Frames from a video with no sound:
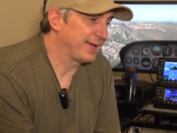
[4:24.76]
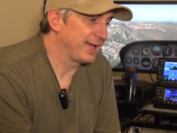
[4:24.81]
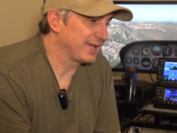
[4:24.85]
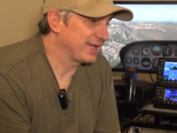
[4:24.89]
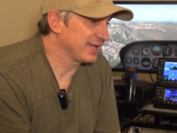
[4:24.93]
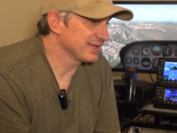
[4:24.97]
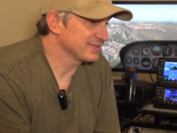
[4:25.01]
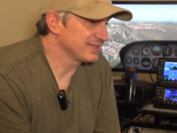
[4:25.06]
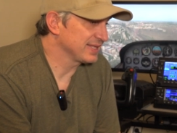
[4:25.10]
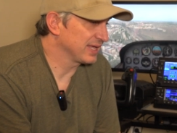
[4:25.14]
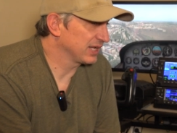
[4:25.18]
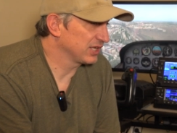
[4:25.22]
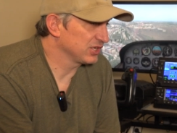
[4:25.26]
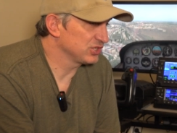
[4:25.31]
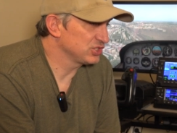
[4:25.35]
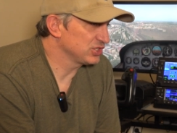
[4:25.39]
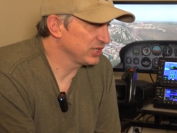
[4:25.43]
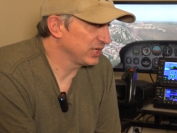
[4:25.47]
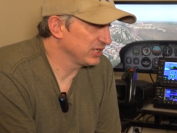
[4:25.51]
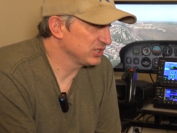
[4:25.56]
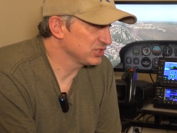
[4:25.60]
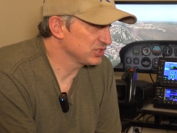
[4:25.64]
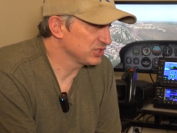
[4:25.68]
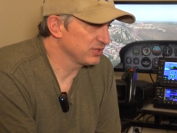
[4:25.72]
I guess that could
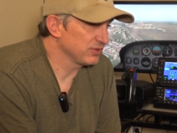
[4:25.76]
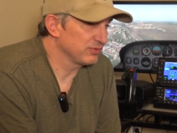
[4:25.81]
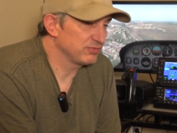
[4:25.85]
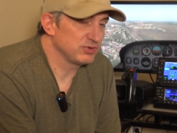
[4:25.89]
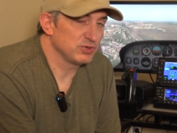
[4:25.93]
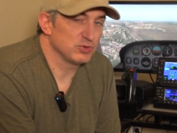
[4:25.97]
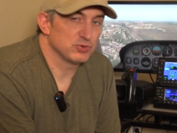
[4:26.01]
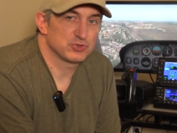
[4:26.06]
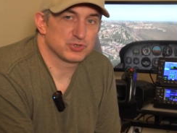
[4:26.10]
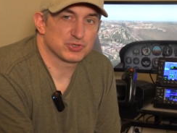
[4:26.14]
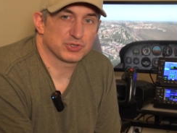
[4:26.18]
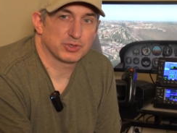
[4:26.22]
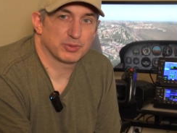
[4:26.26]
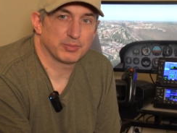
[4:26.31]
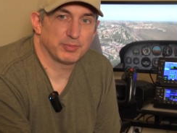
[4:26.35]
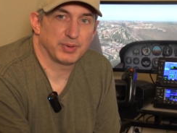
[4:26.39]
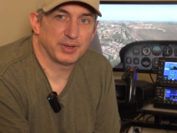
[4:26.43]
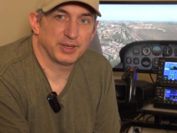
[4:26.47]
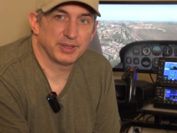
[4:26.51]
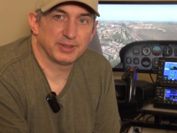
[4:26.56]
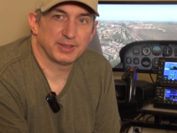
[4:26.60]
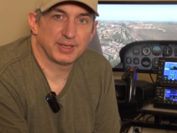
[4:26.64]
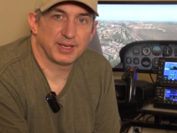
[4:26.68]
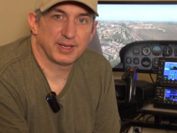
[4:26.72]
change in the future,
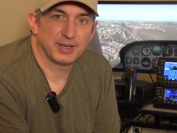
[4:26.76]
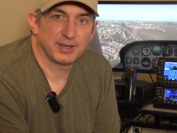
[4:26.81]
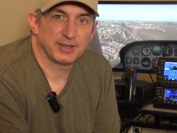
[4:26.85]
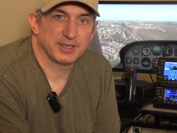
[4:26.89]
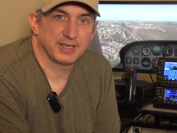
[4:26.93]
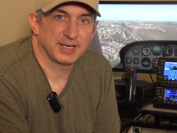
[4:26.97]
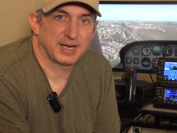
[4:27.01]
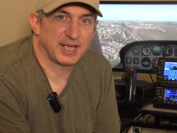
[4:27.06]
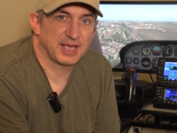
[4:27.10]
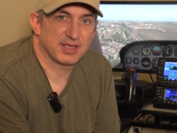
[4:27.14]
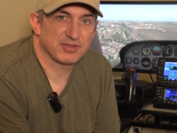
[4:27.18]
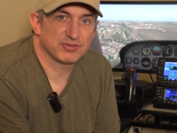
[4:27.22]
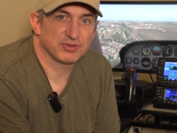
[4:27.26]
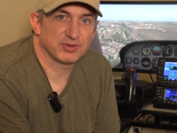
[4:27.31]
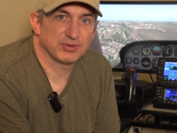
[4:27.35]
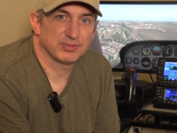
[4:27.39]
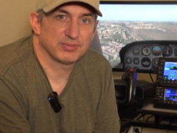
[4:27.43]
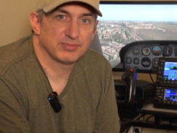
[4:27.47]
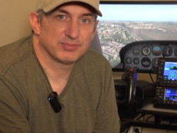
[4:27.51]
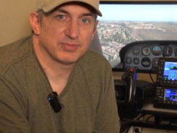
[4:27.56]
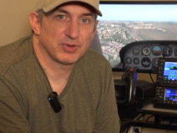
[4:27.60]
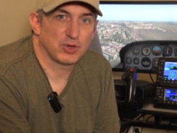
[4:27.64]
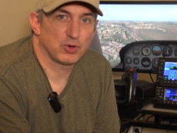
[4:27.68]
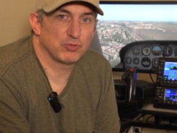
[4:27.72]
but it
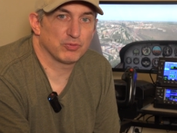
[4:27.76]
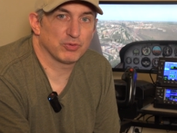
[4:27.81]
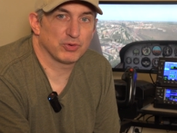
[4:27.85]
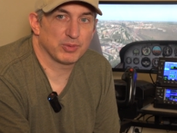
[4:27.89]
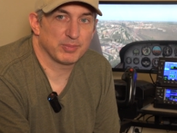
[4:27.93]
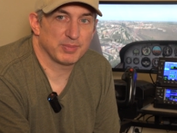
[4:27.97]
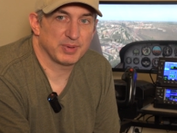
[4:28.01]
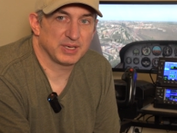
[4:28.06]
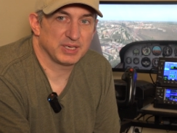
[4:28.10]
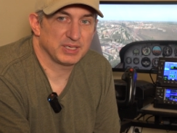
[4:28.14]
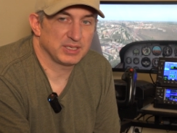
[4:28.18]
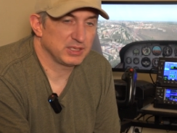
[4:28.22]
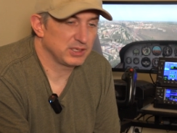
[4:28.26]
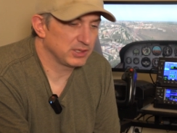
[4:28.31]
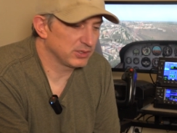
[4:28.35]
hasn't over the many